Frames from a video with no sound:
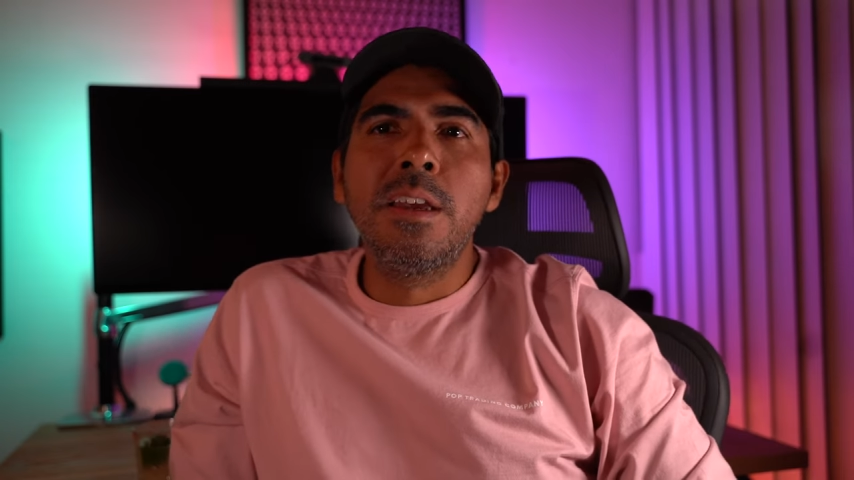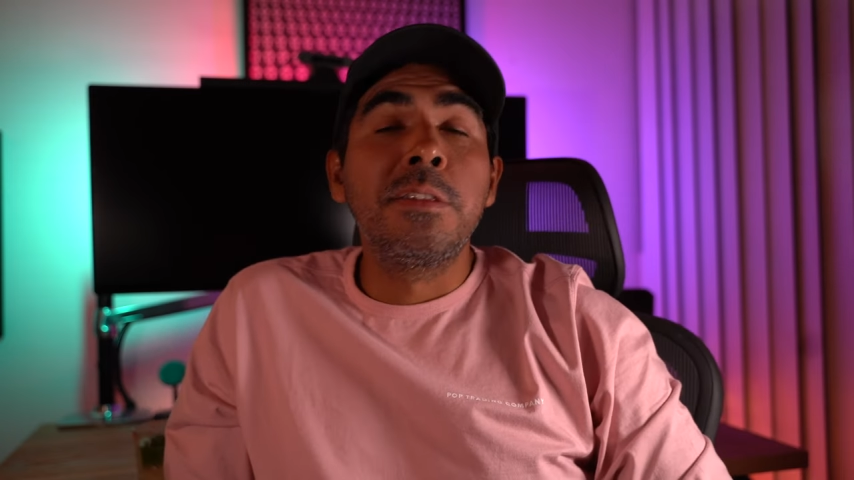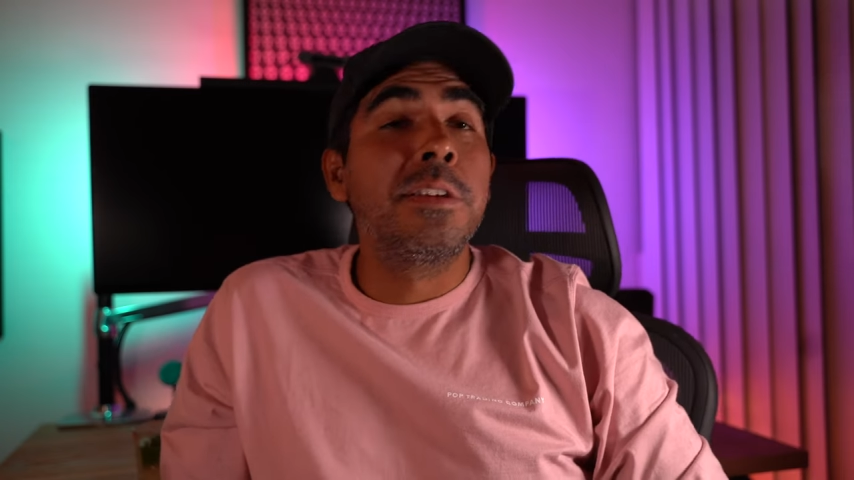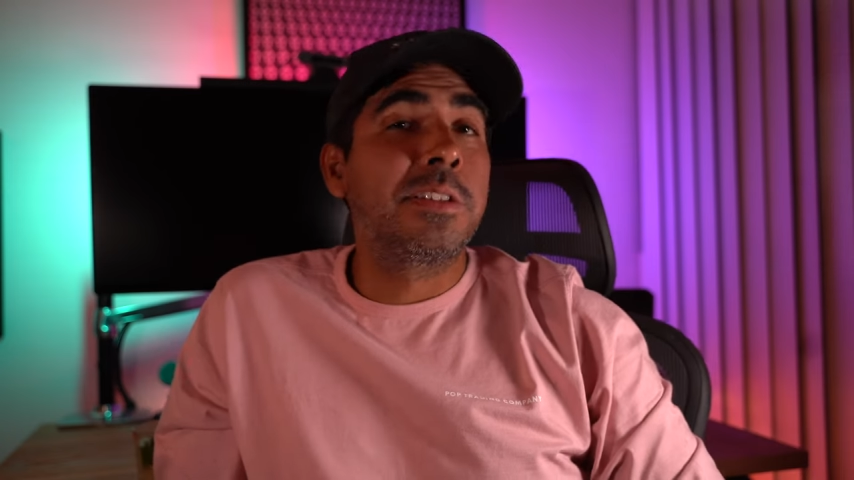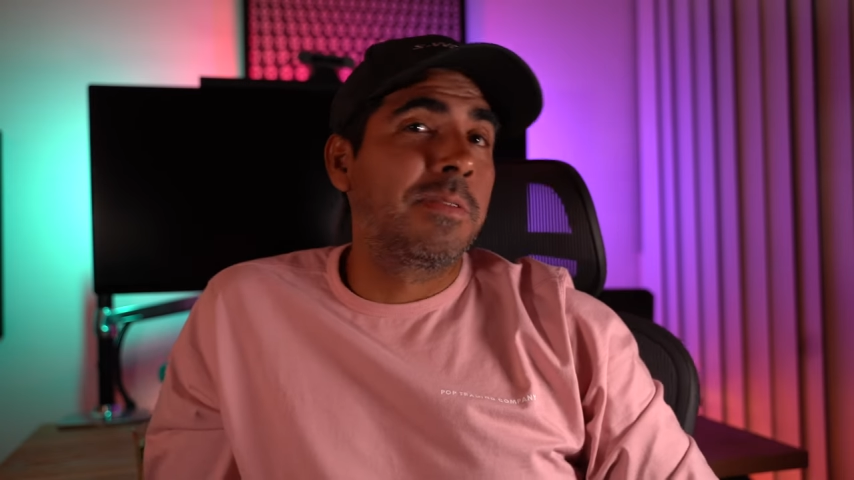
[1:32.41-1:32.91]

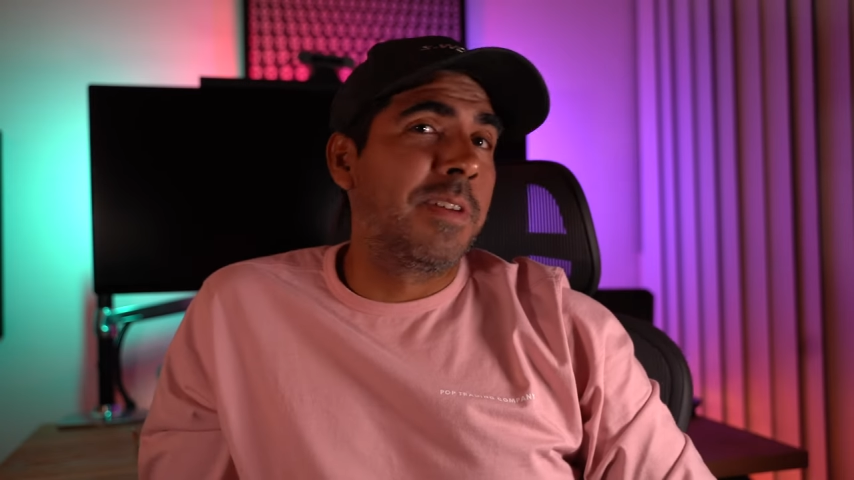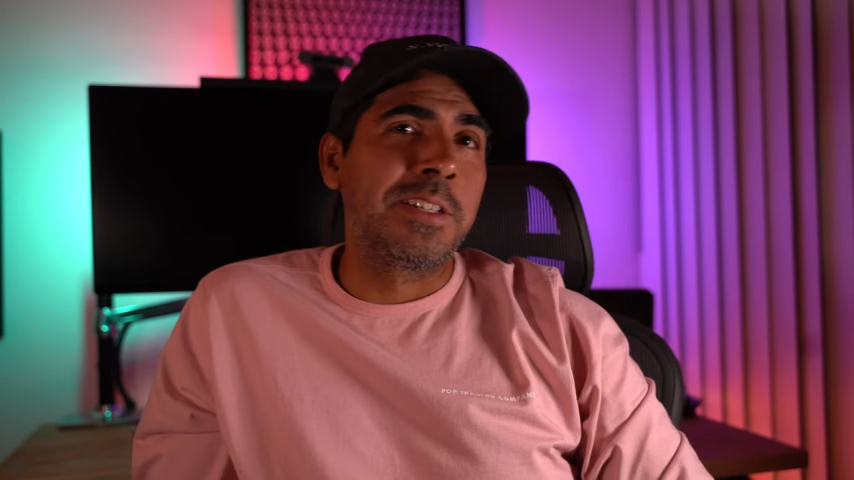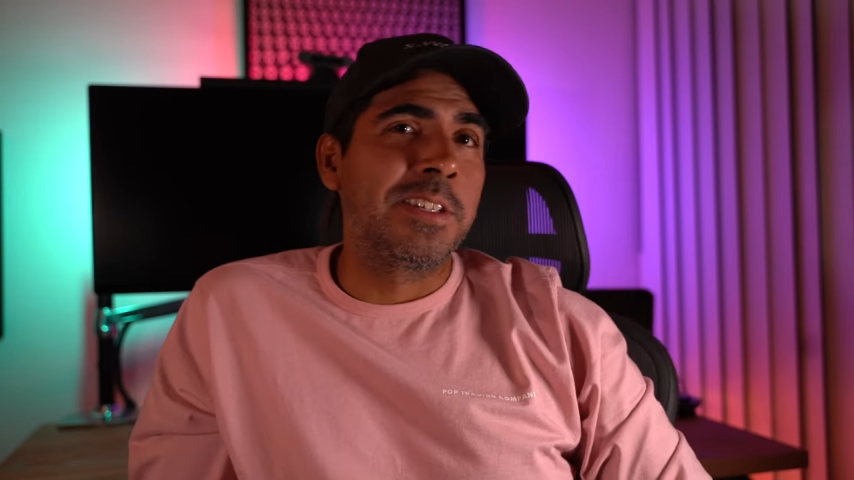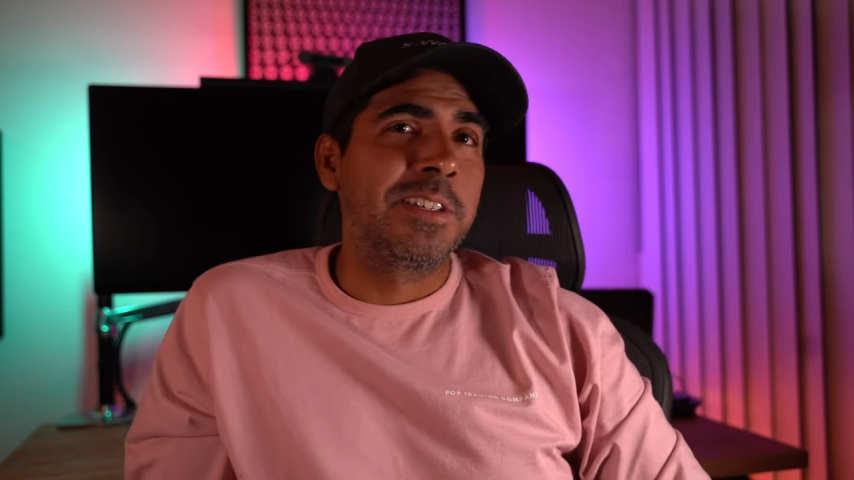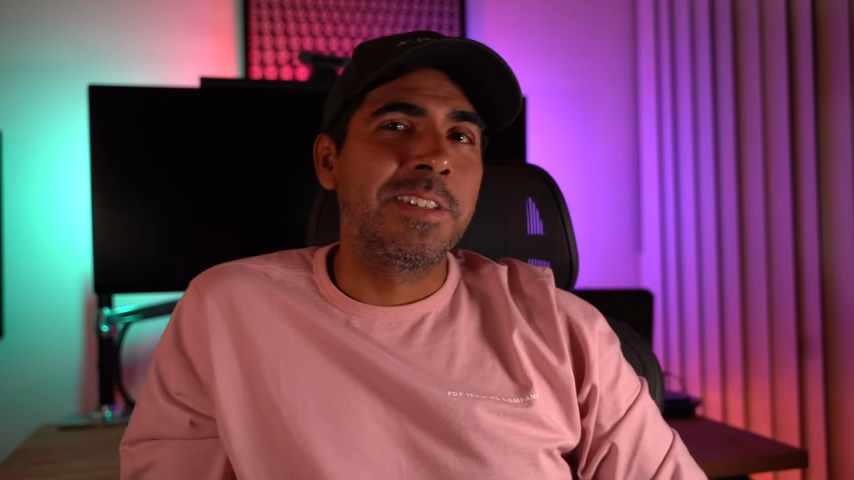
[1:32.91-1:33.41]
this
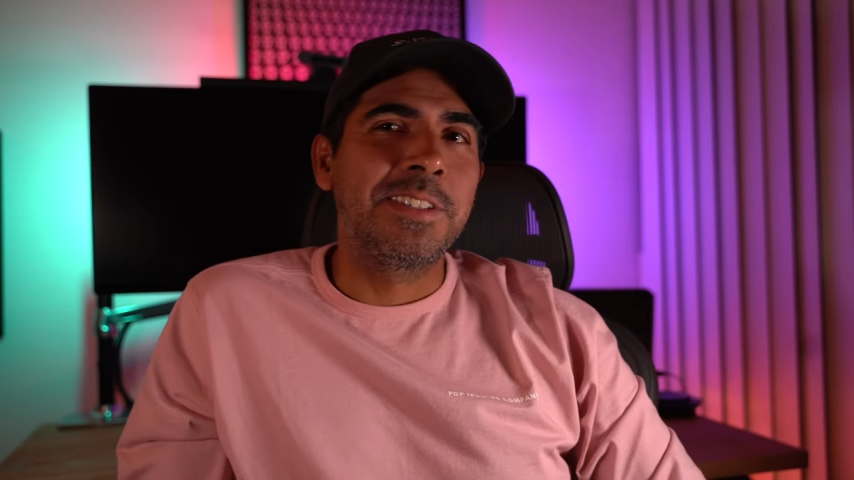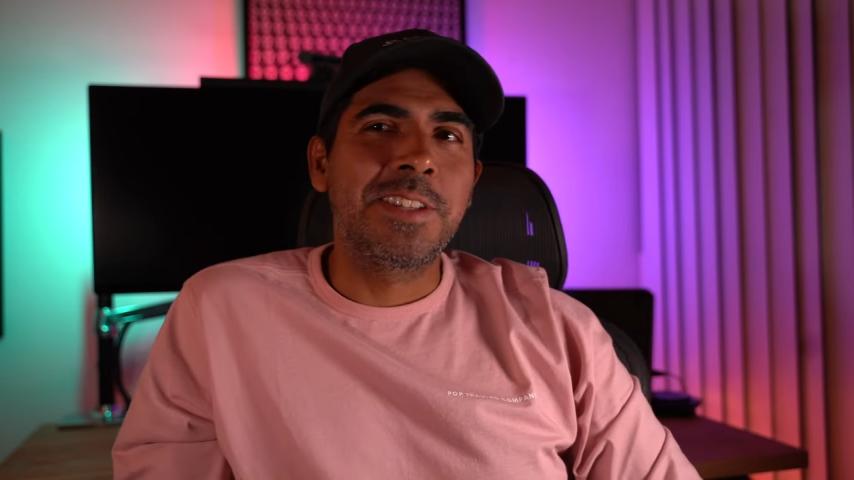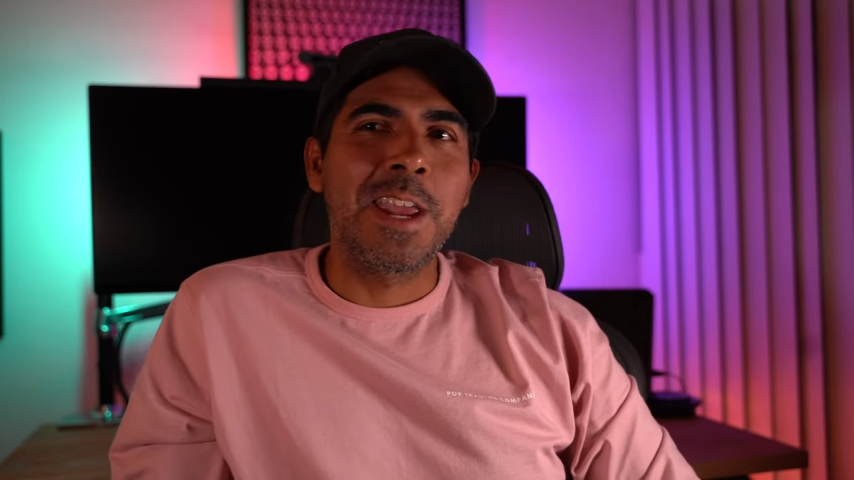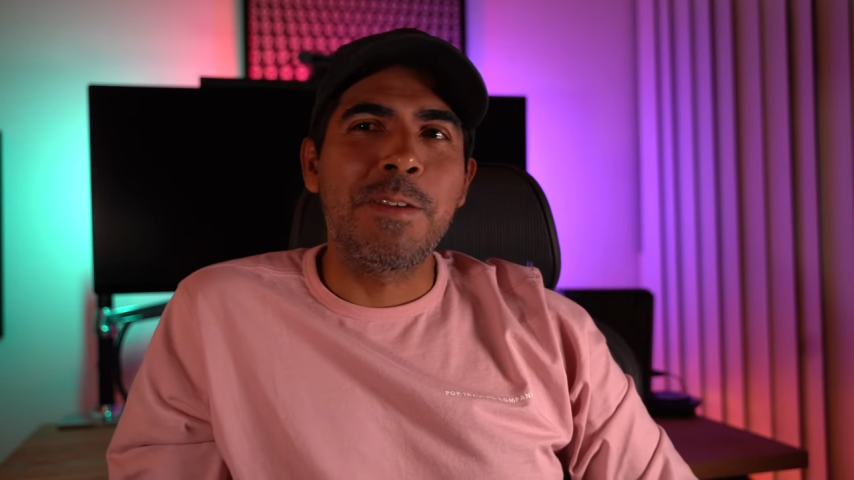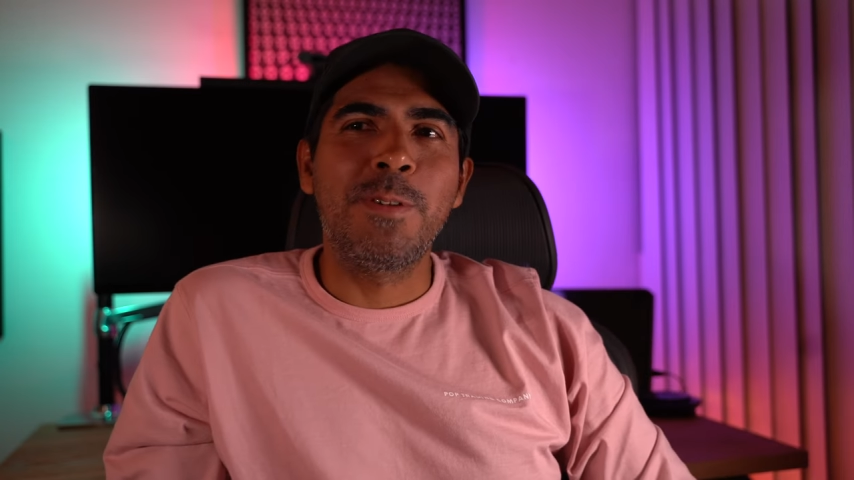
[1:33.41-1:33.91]
device is
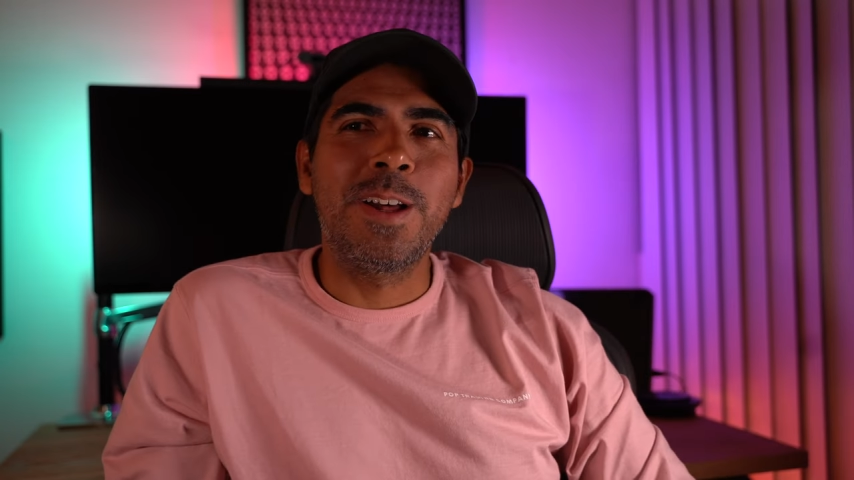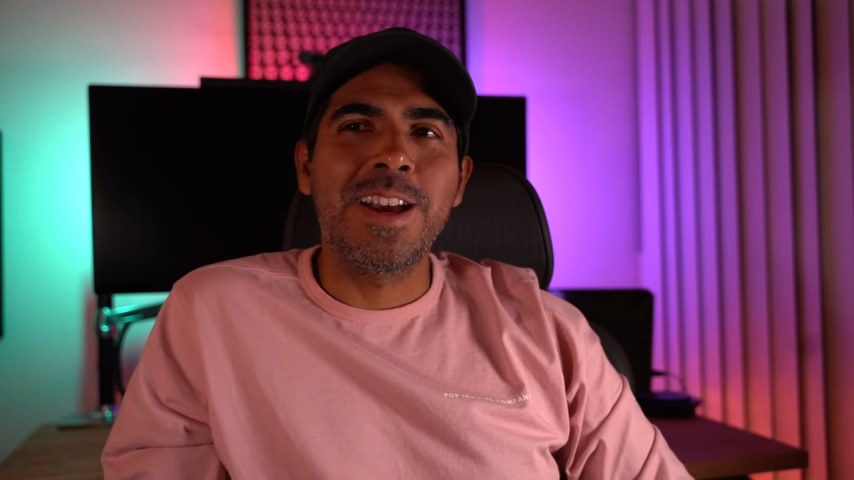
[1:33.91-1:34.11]
unstable at